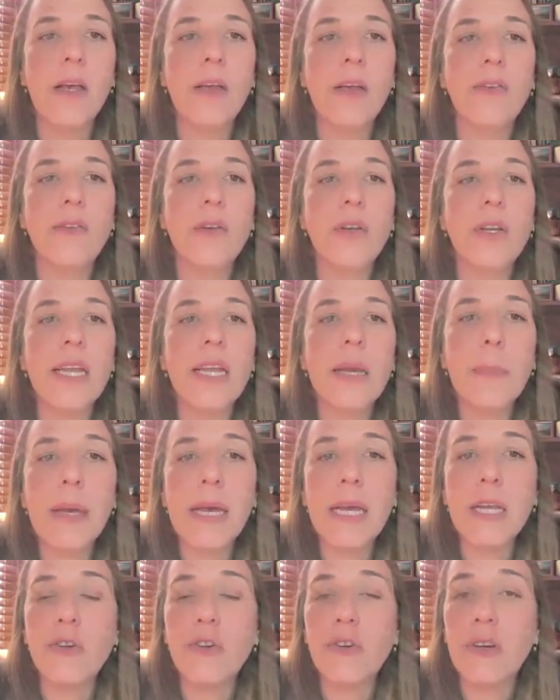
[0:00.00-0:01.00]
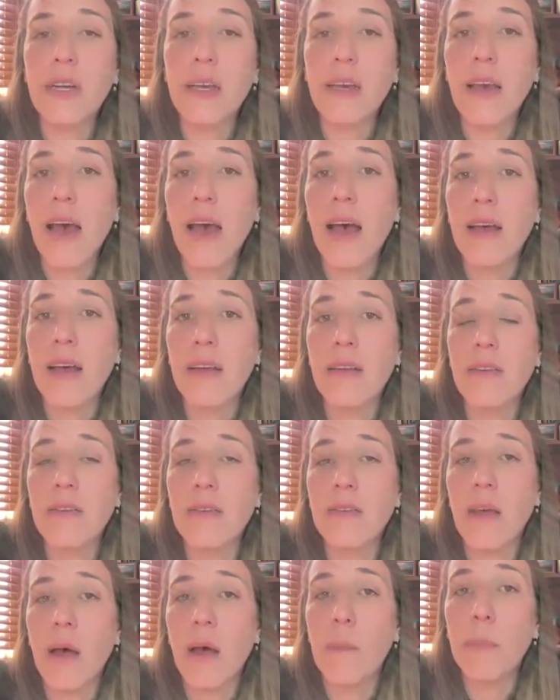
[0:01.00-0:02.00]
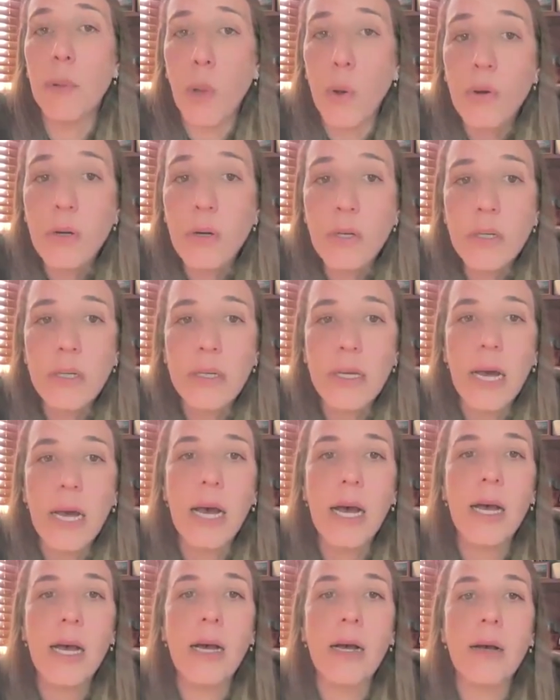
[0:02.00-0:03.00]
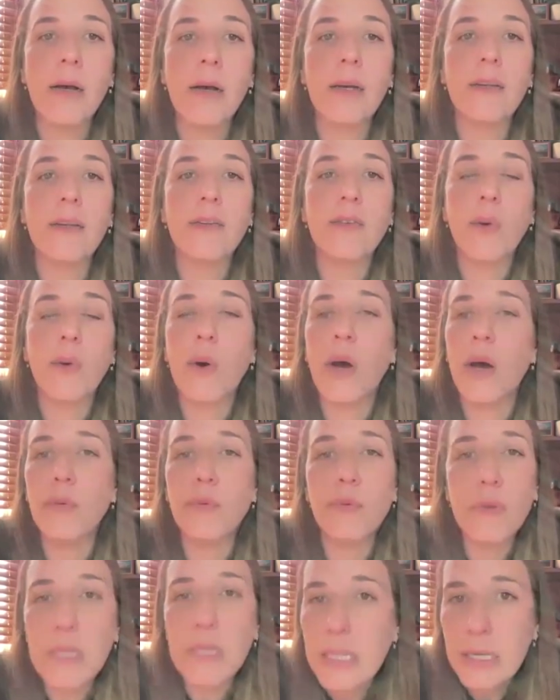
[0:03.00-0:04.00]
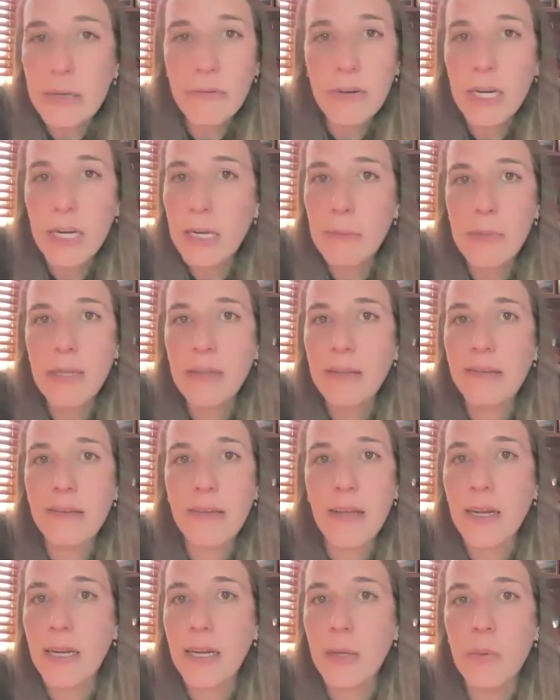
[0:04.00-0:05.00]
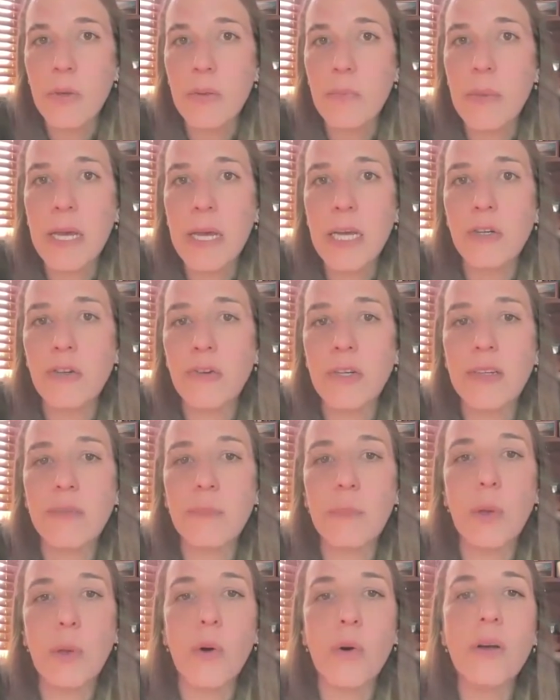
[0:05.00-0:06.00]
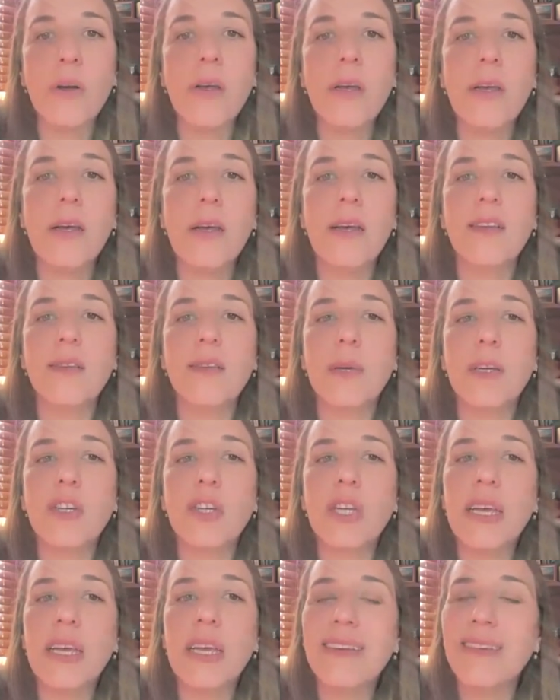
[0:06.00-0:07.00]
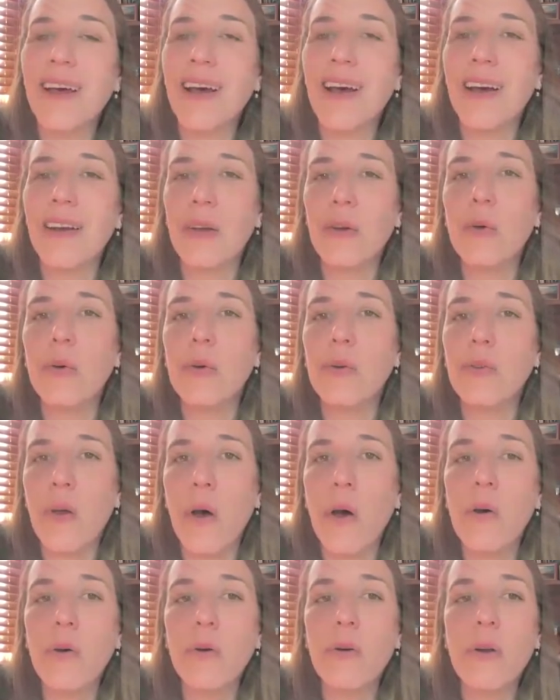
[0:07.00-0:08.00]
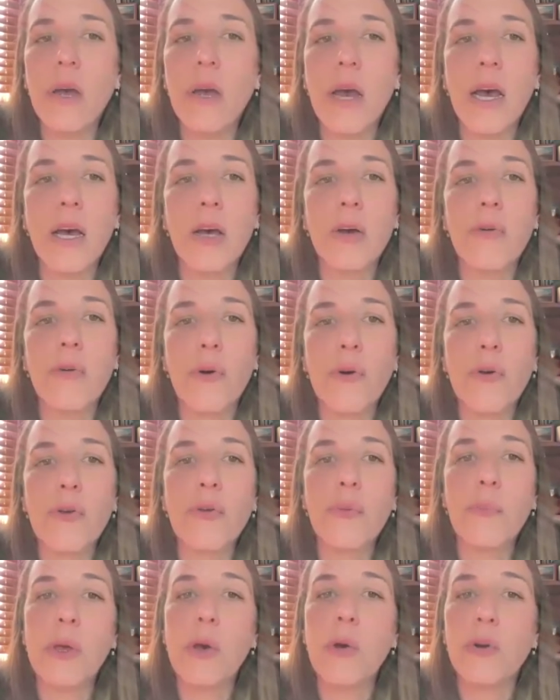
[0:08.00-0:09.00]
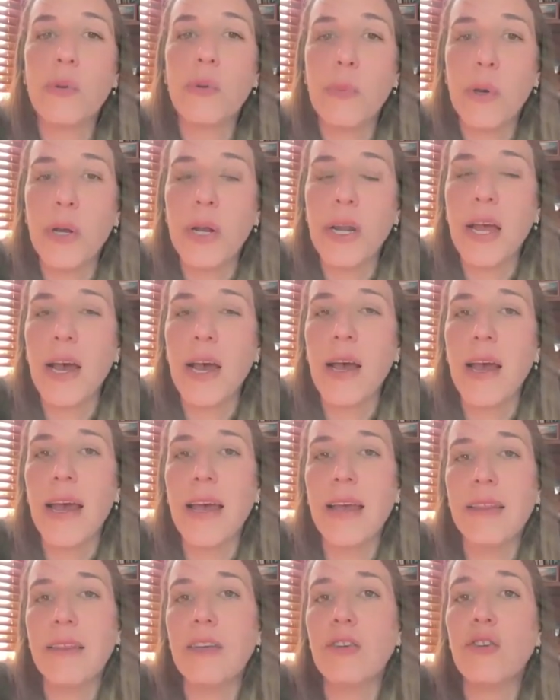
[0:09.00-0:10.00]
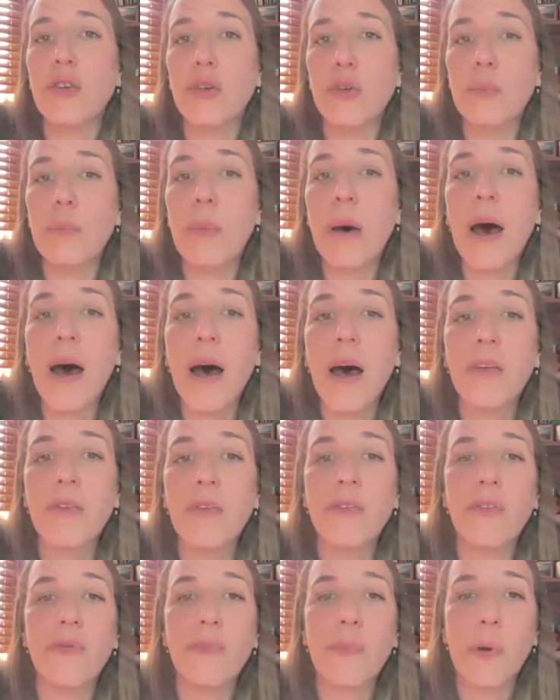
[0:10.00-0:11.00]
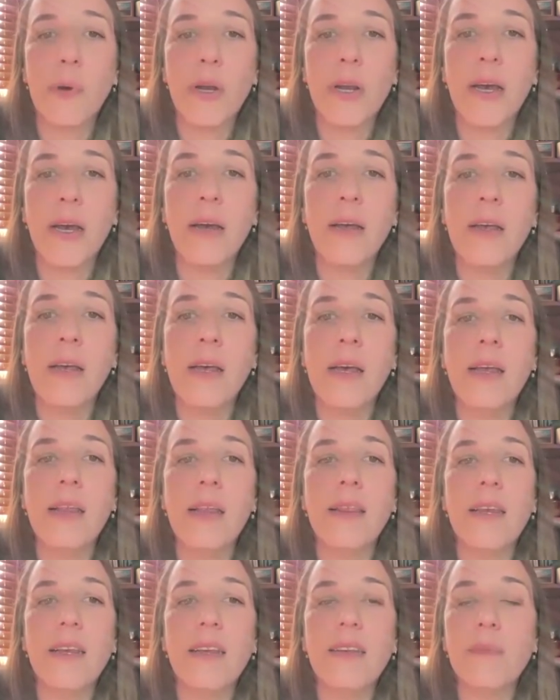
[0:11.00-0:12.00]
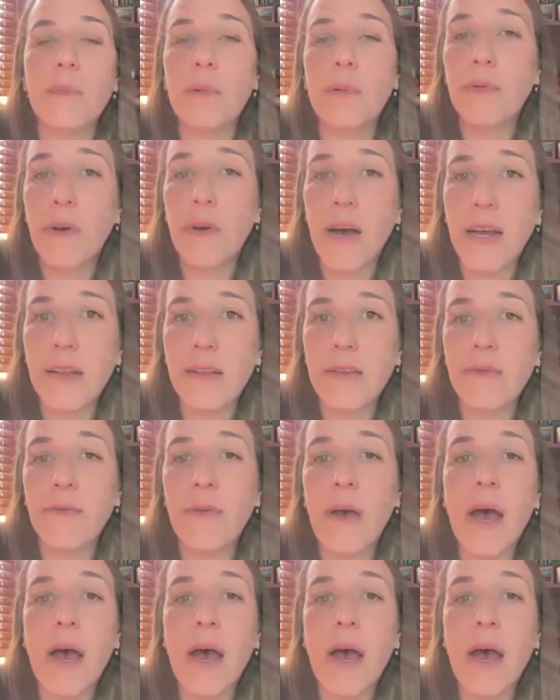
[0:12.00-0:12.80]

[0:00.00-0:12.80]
So Nick Petrie has a blog. So I really recommend starting with Petrie's blog, especially his articles on growth beyond burnout and the 2 paths of burnout. These provide